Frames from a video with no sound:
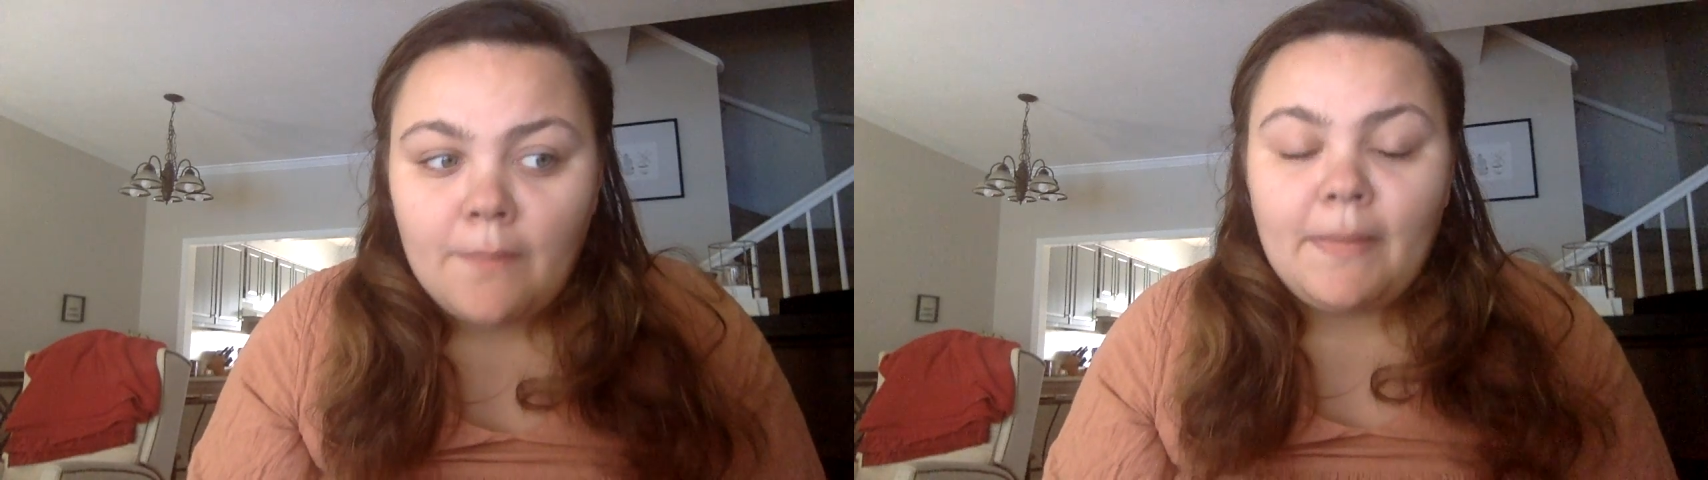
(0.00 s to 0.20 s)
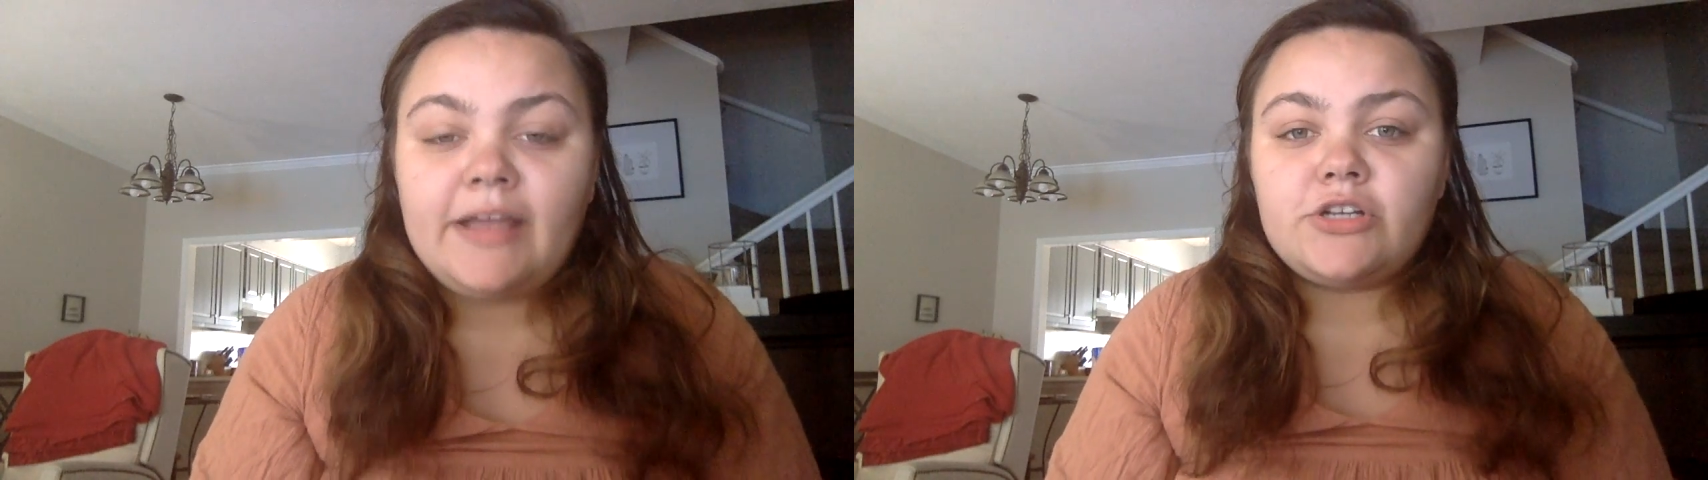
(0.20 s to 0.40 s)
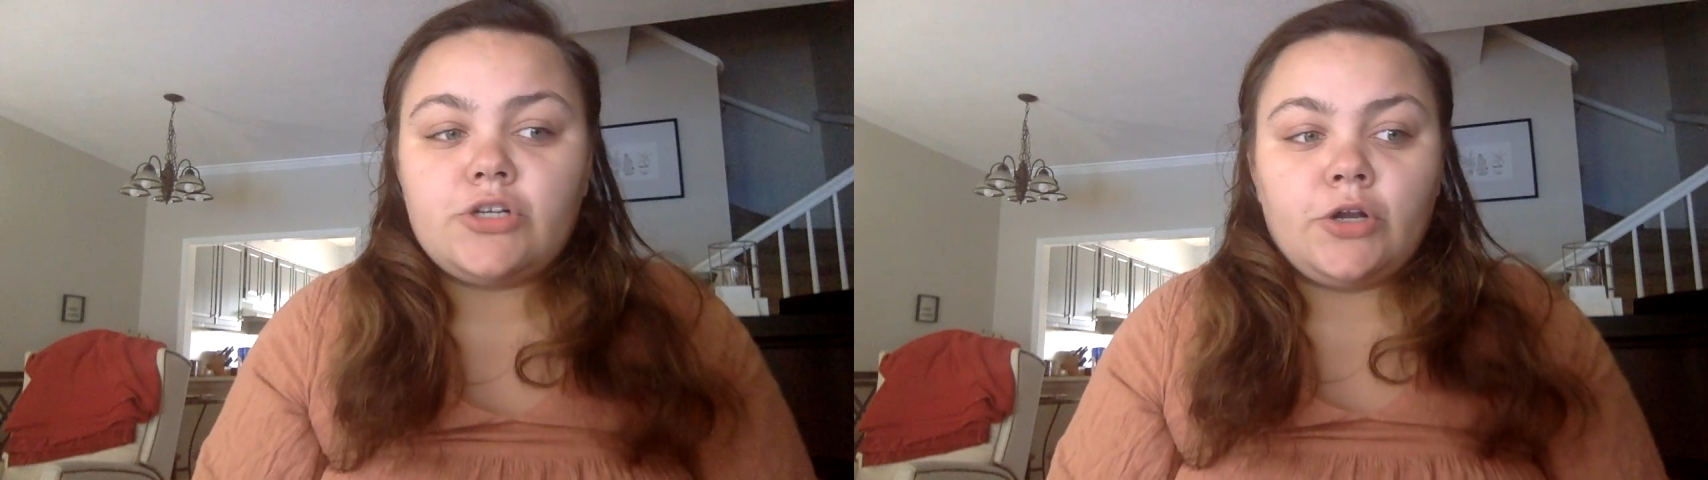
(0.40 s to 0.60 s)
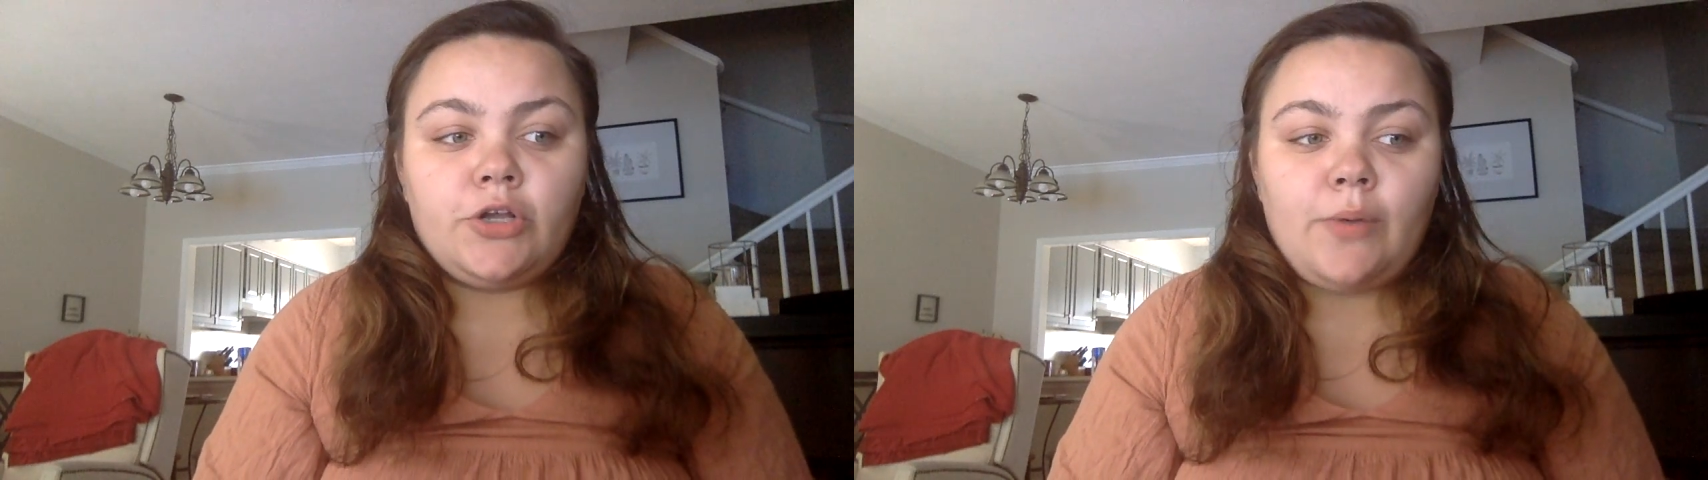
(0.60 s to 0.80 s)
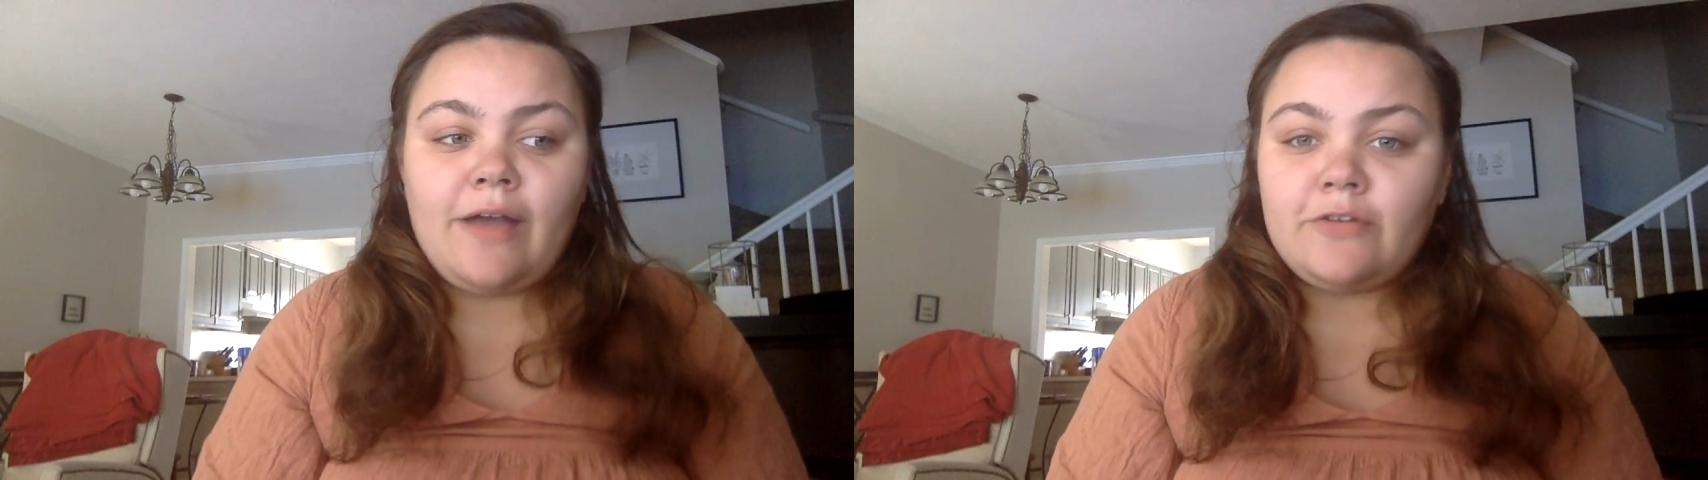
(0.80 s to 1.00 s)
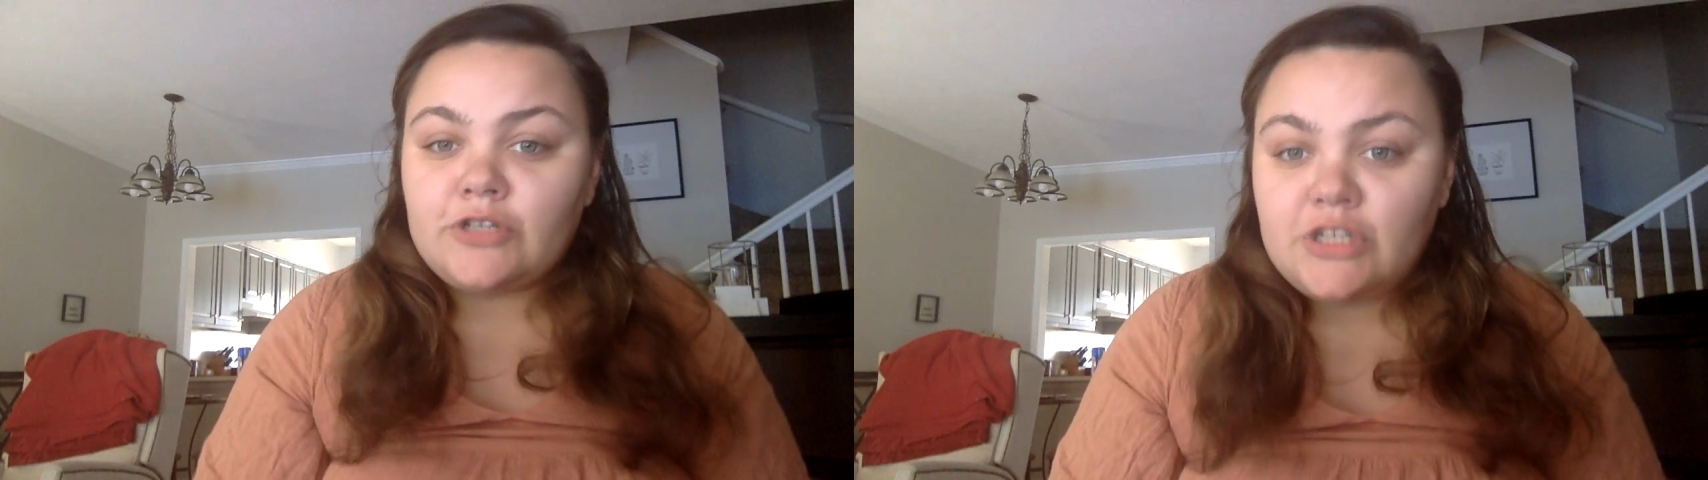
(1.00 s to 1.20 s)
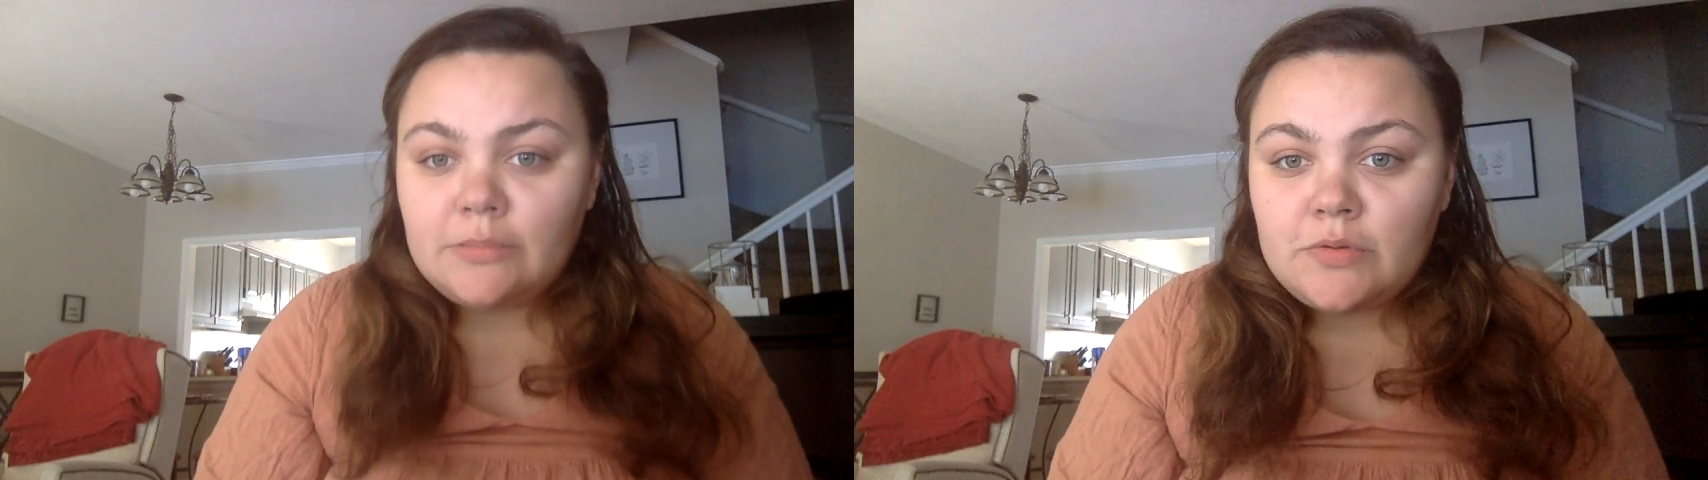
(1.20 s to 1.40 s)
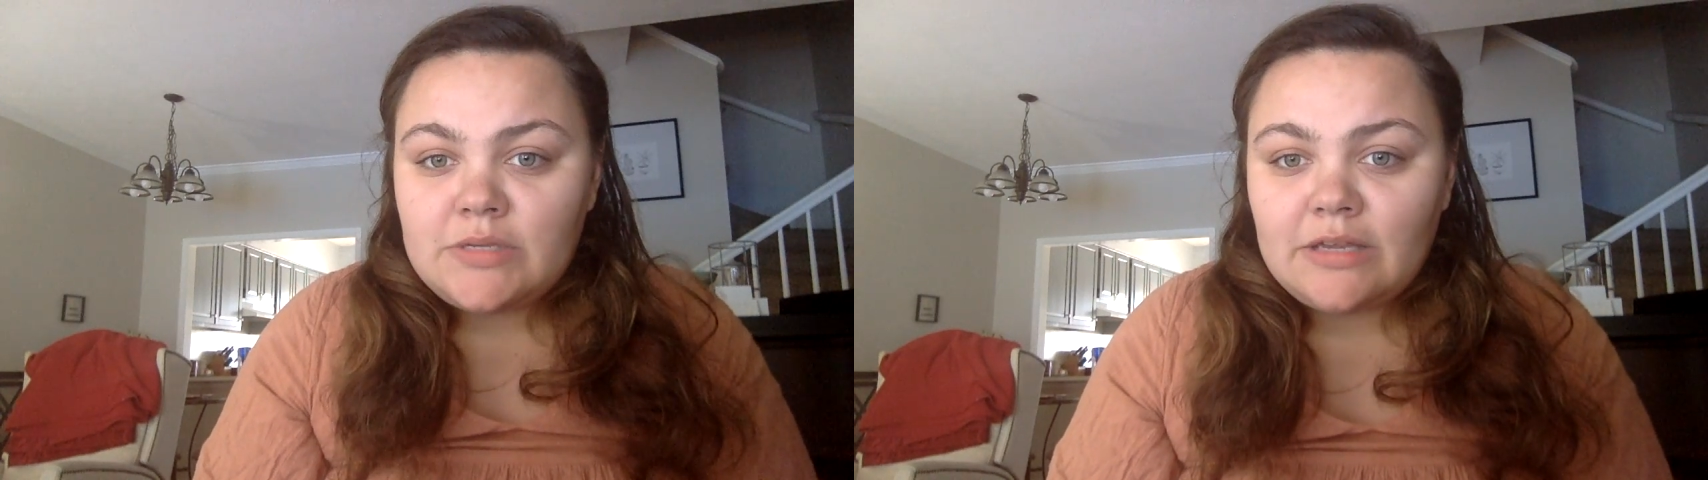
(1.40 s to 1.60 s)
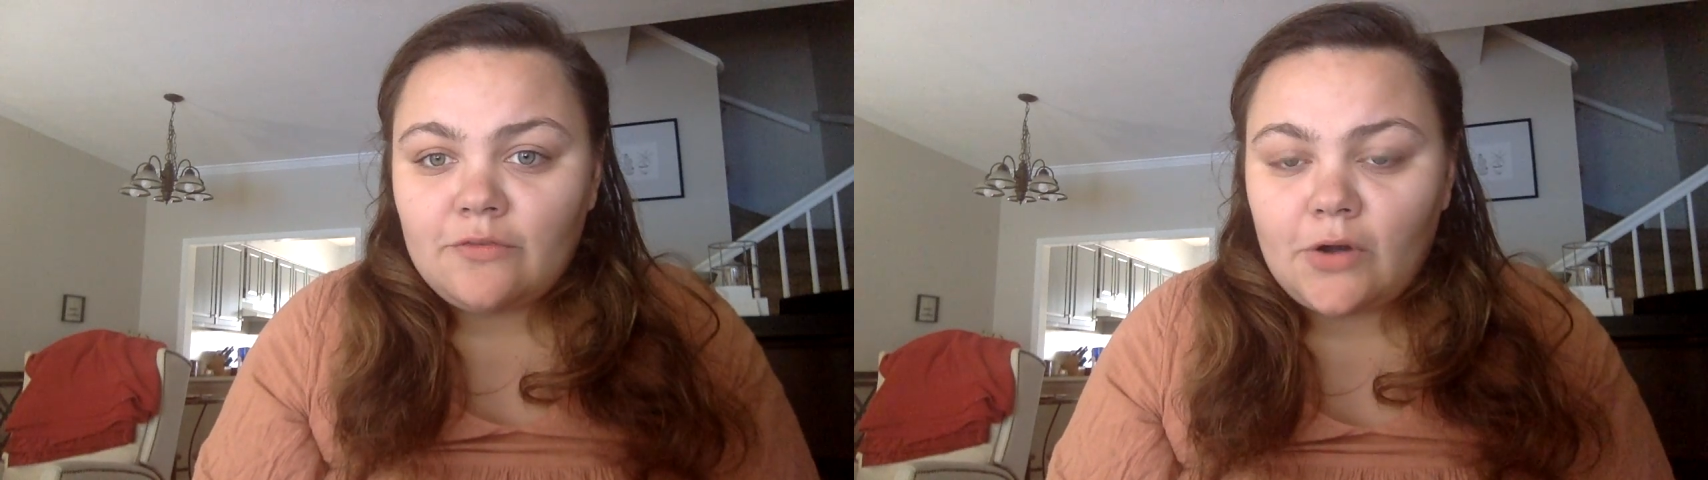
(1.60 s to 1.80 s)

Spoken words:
make sure you have your sheet music in